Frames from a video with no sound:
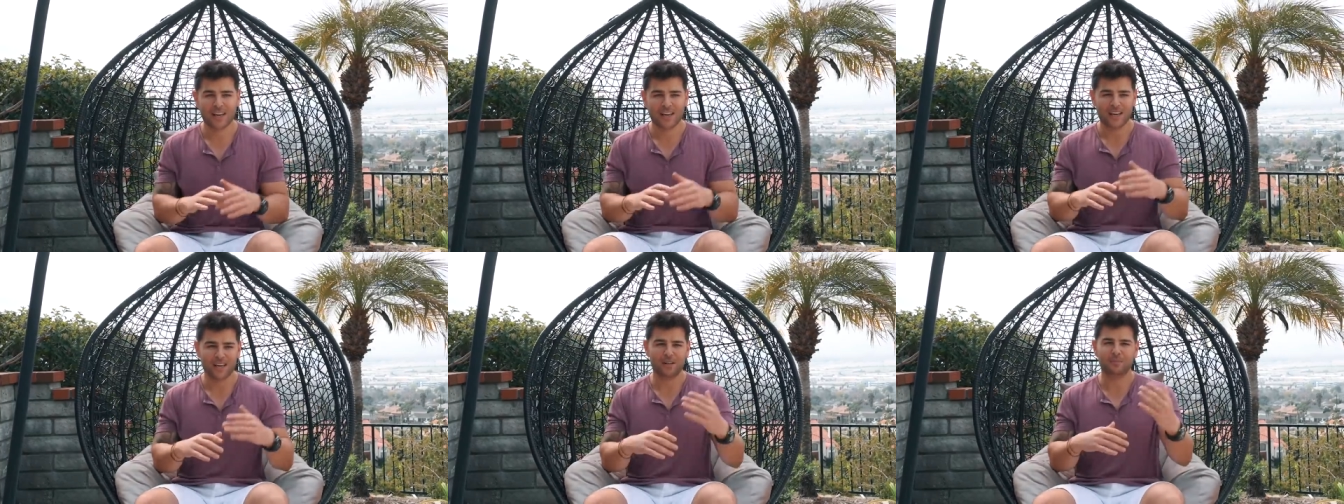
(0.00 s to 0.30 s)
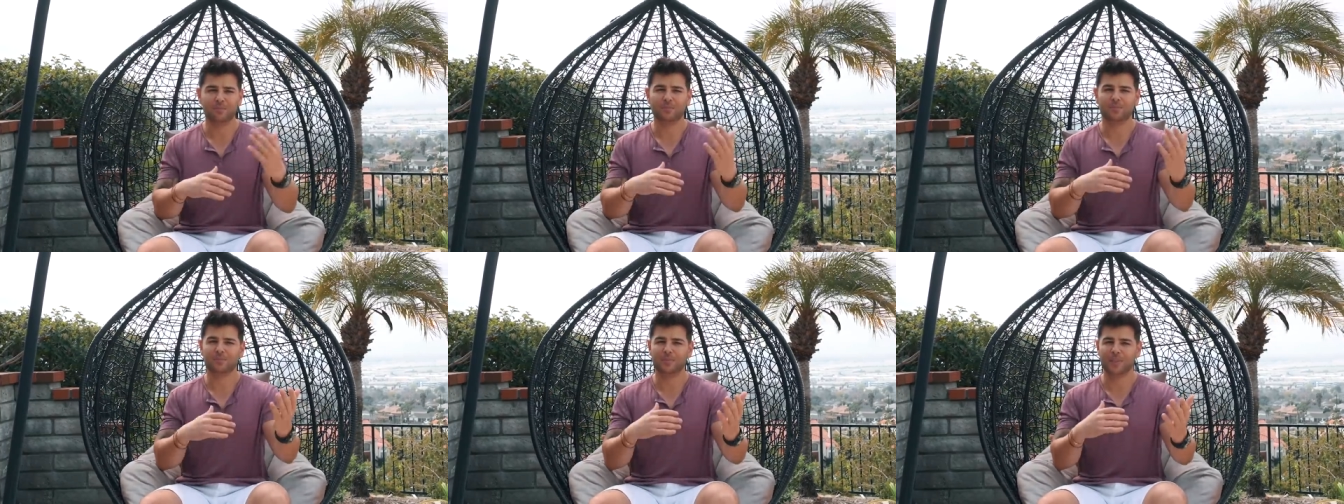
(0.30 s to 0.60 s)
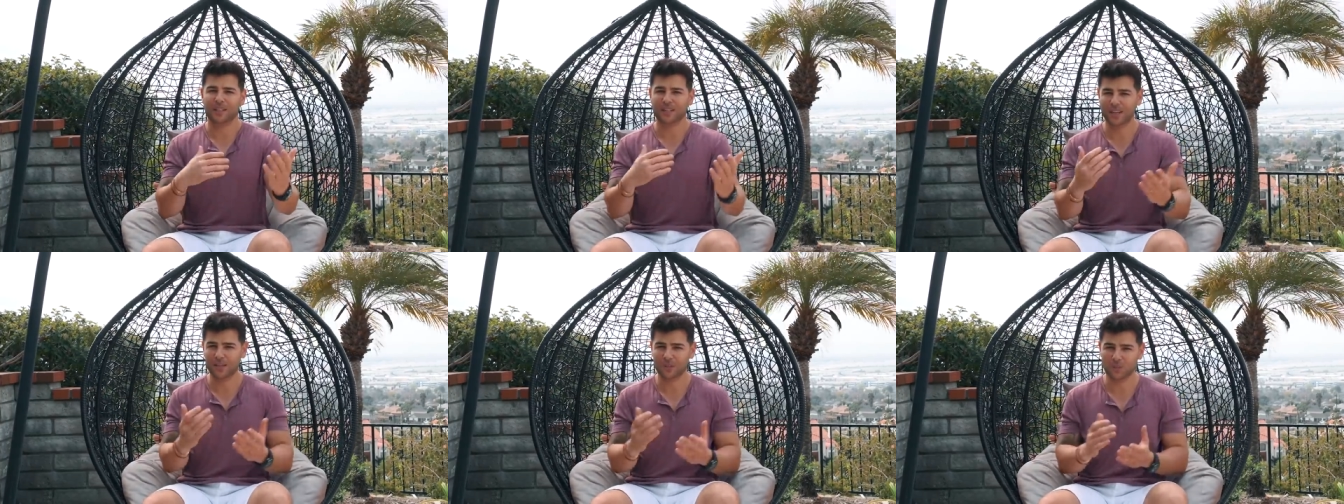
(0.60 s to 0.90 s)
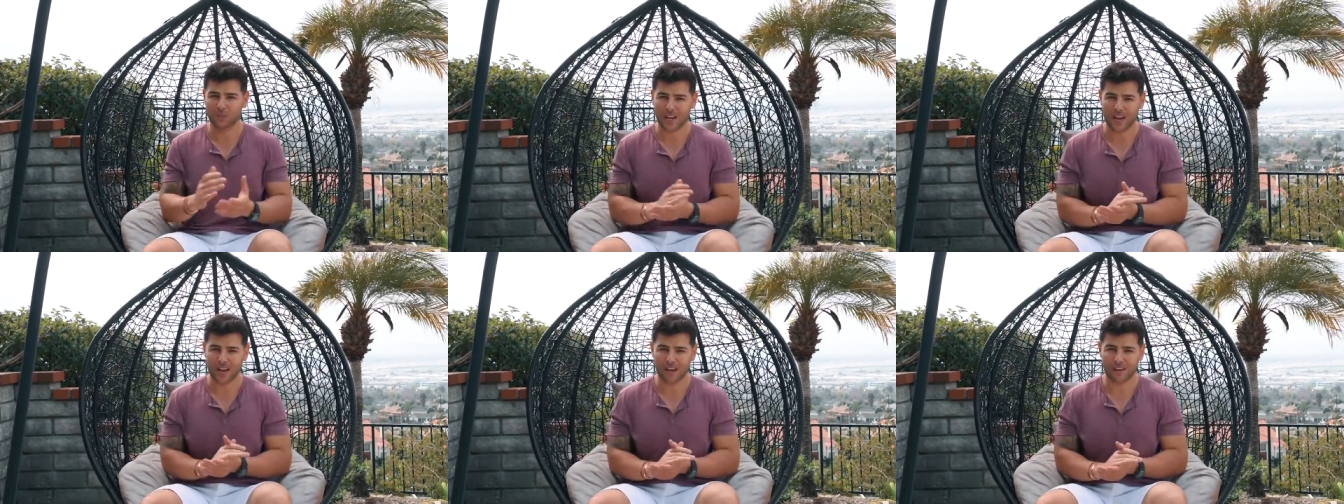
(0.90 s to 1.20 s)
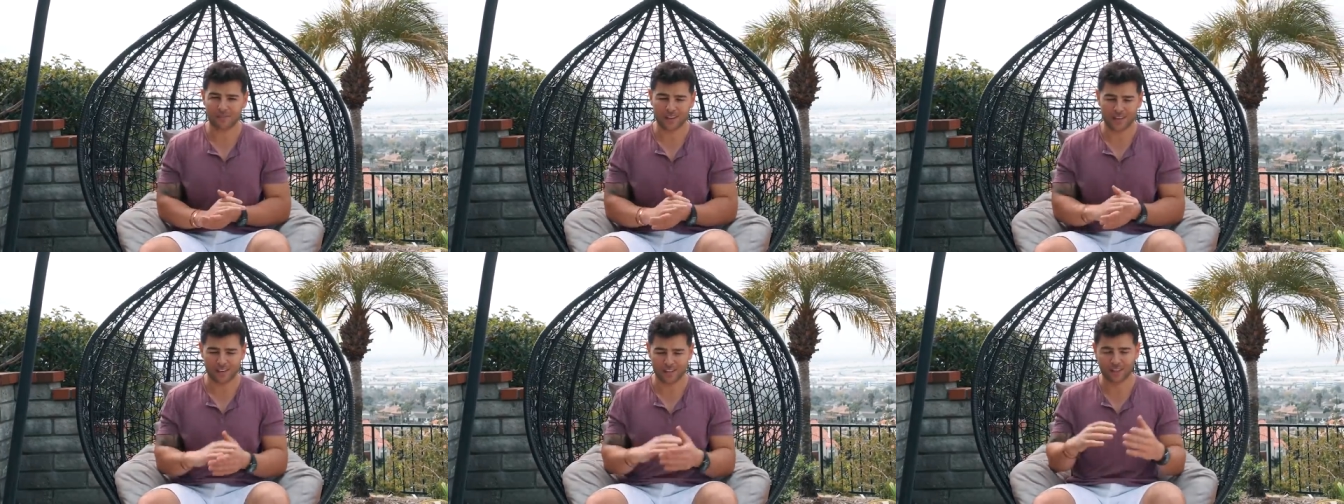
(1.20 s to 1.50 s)
And because we
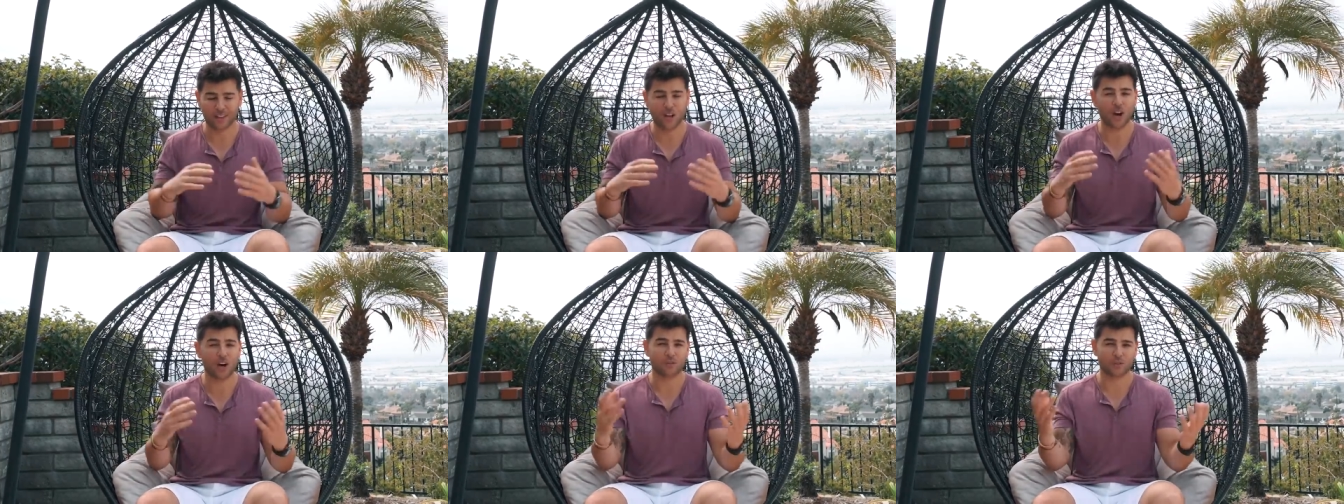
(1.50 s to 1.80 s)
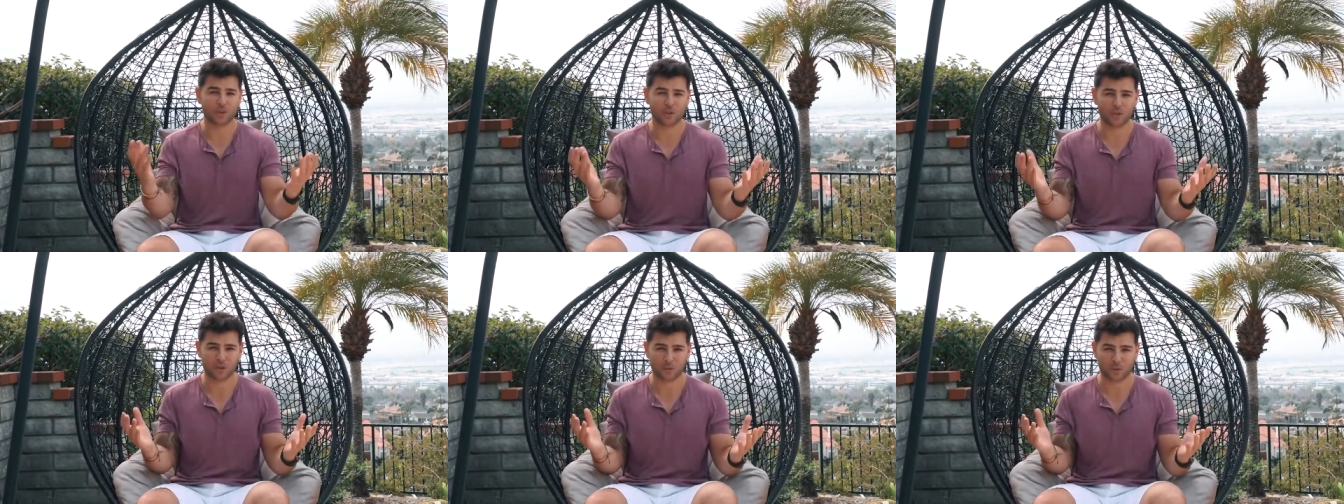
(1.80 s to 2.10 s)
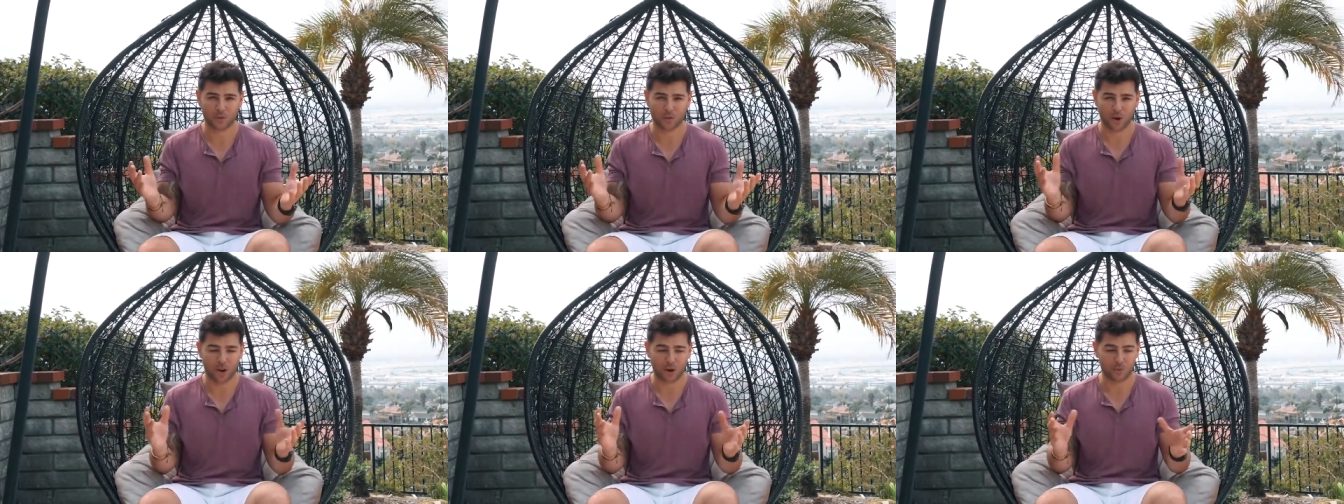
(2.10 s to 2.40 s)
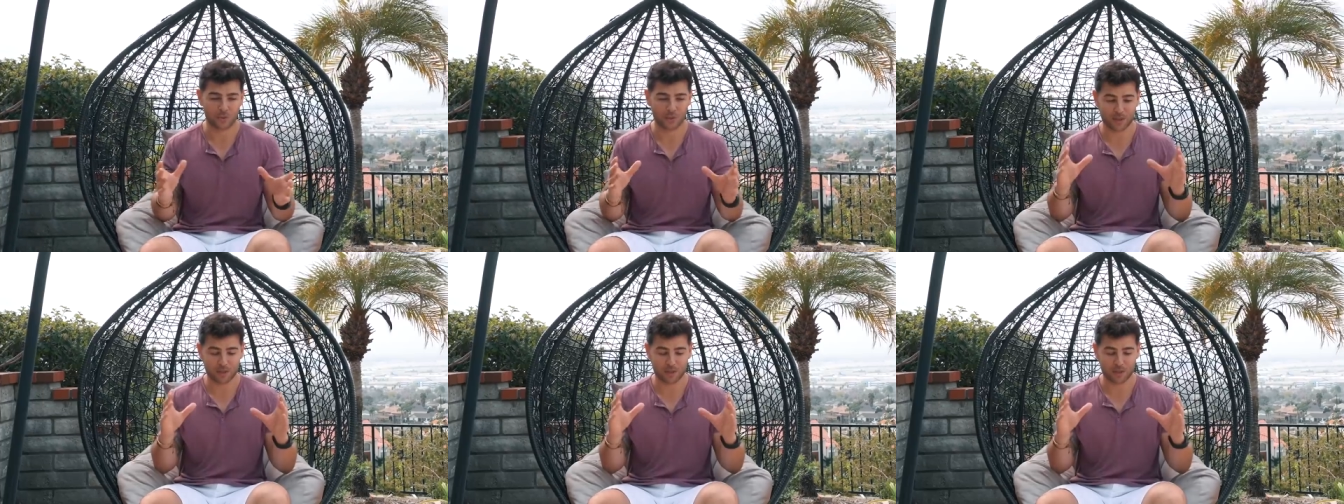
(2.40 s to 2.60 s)
have a lot of new subscribers,